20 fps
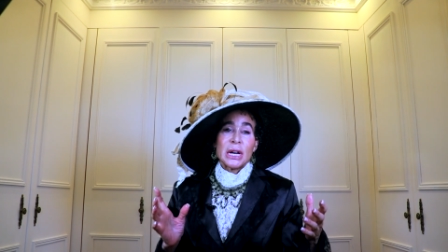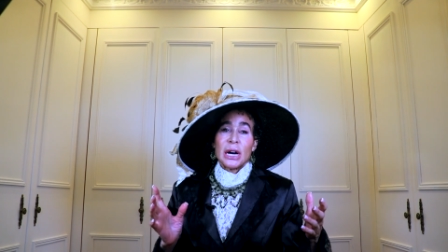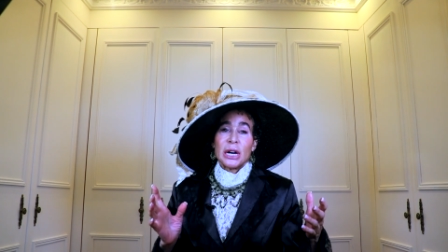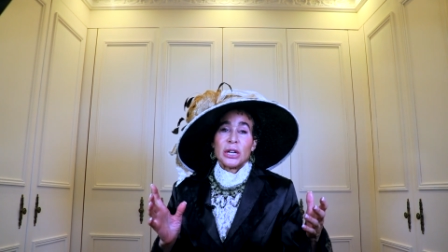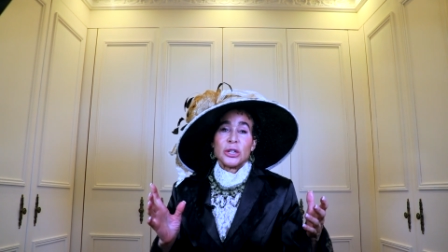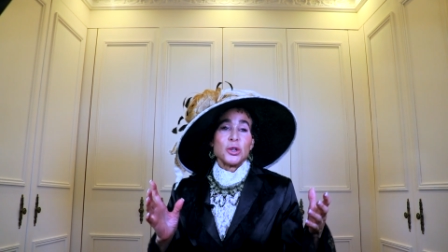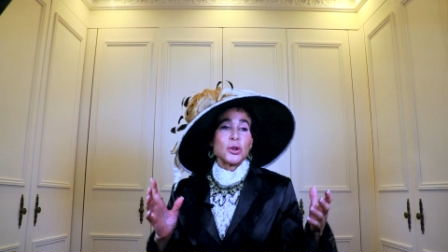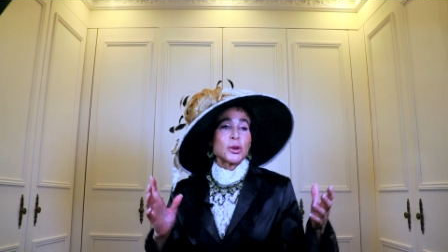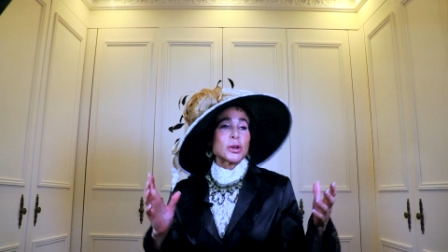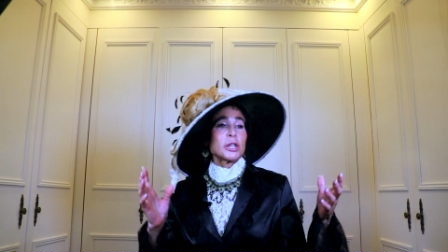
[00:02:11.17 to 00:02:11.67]

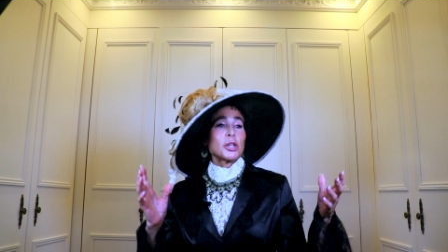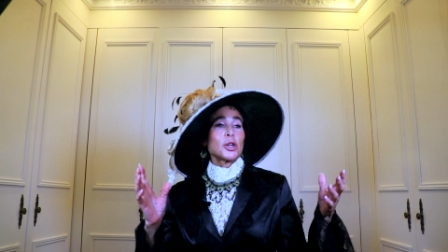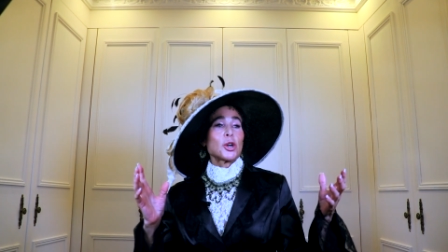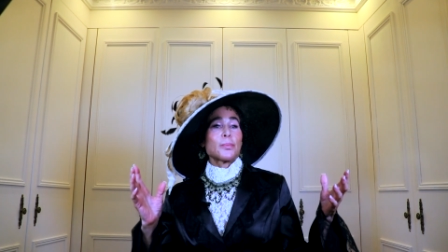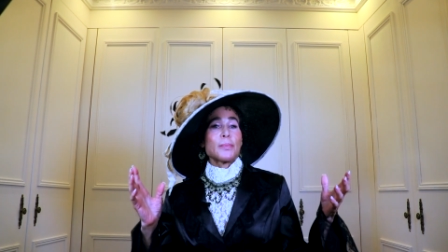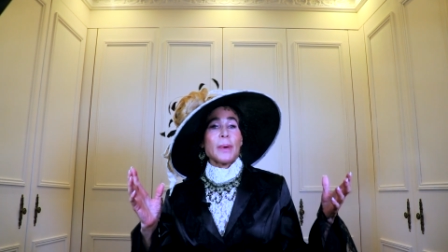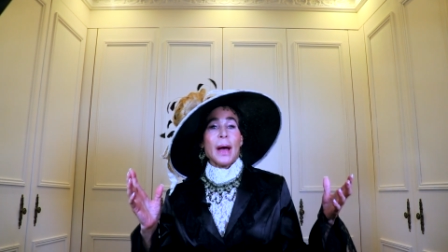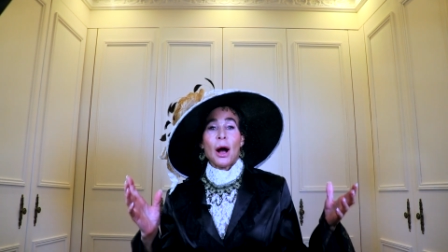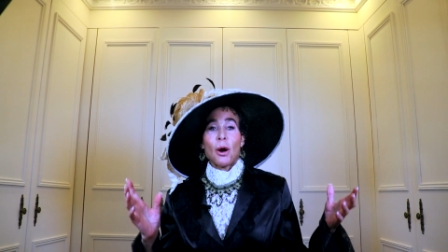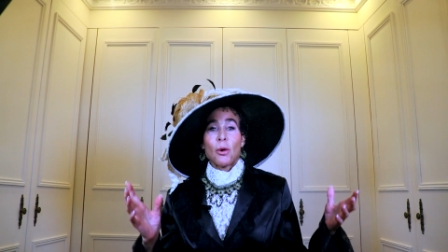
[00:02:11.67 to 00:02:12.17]
a
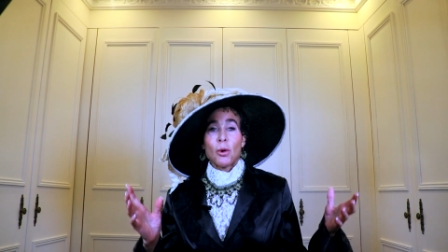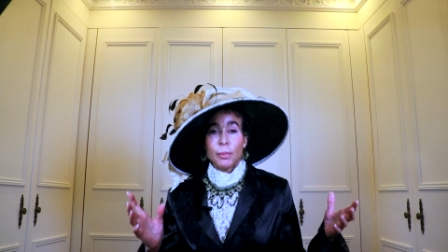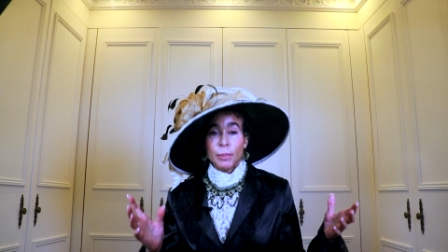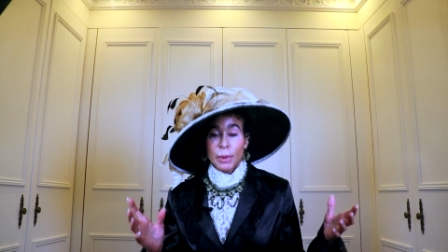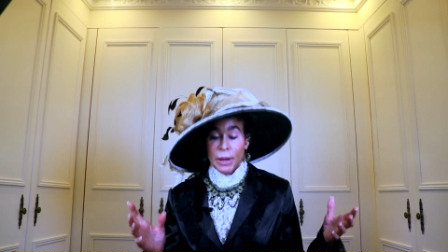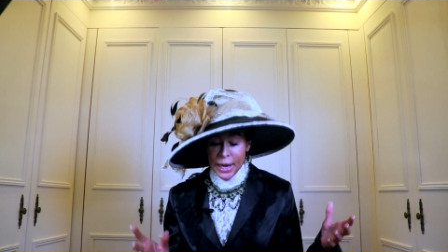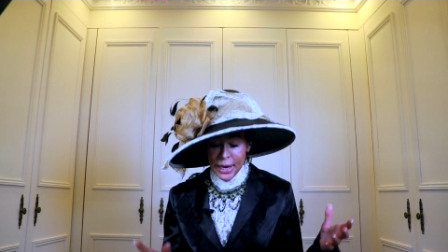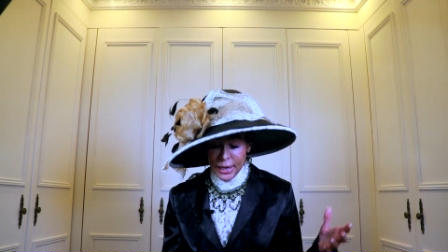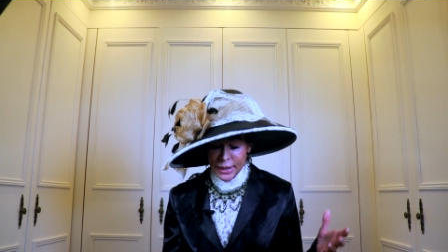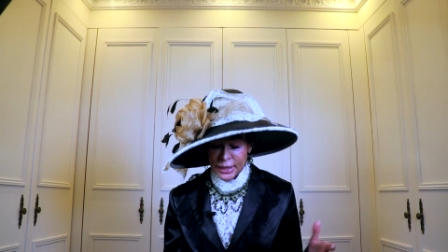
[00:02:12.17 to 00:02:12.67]
nuclear power
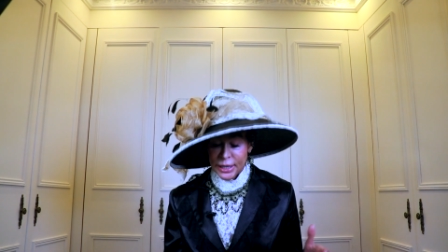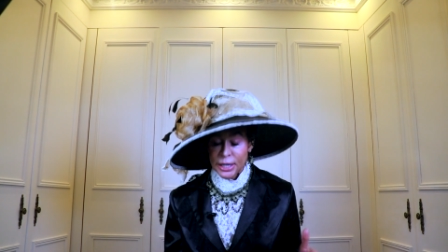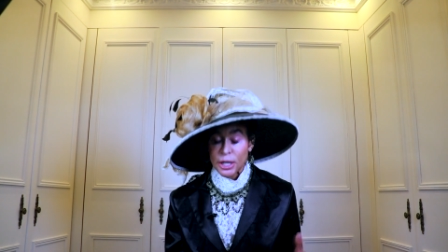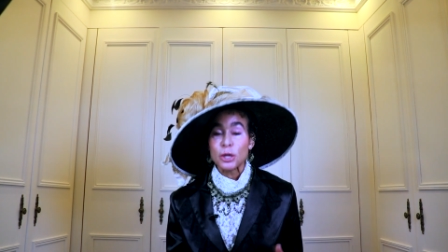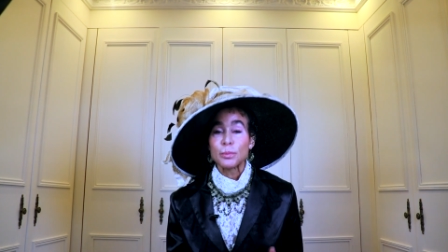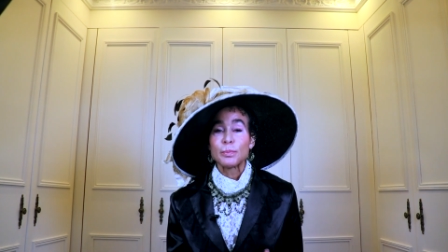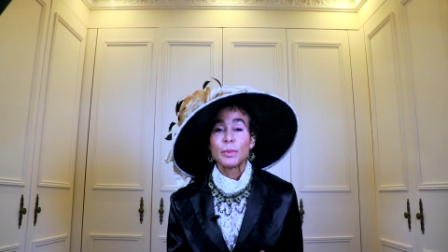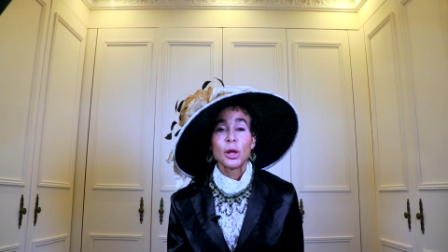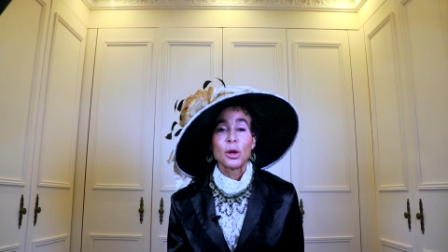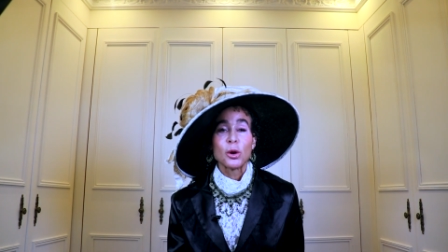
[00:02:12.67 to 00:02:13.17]
plant
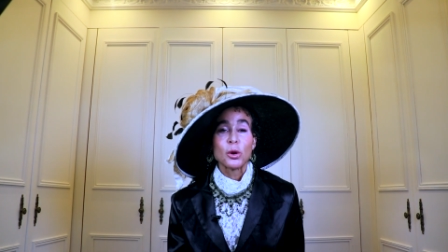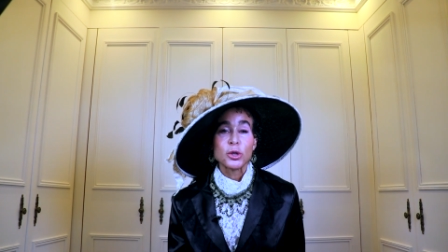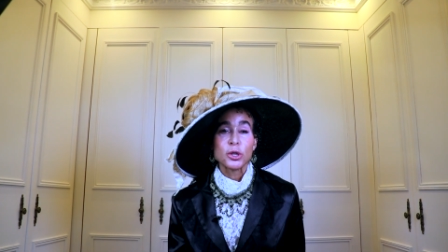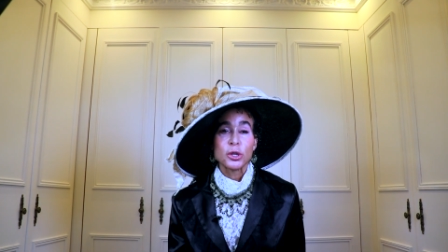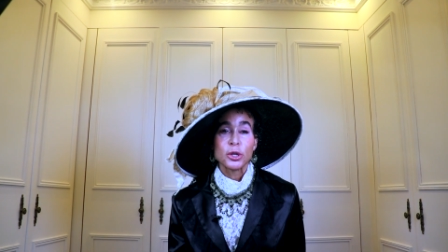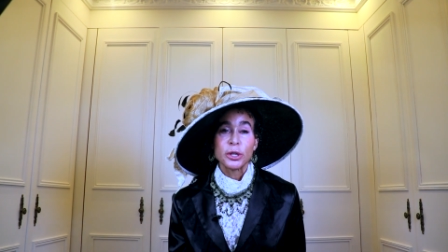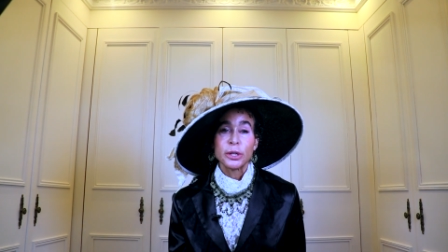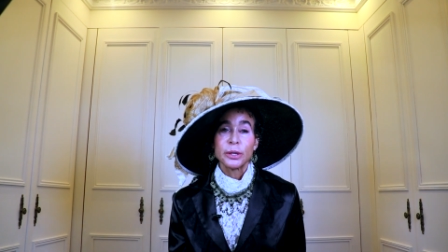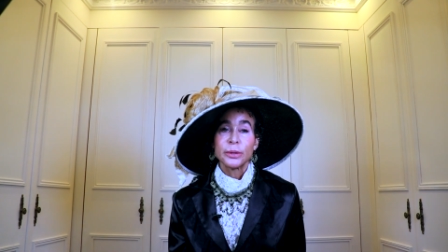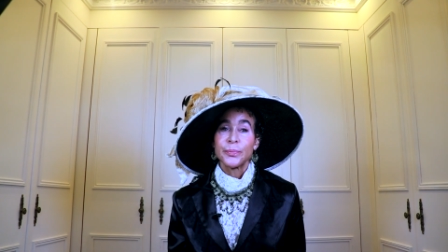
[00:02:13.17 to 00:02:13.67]

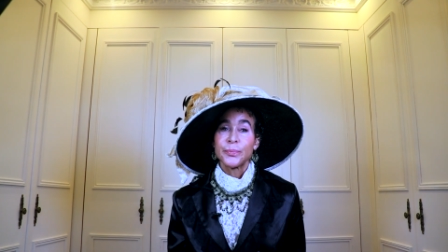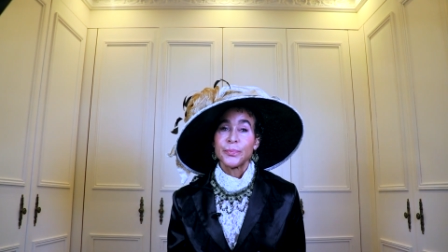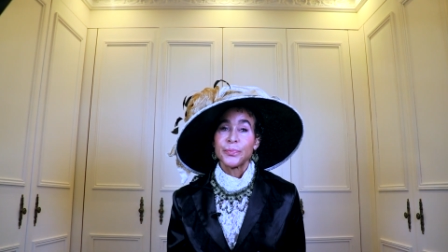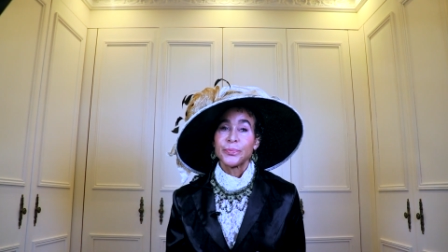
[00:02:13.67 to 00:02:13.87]
explosion?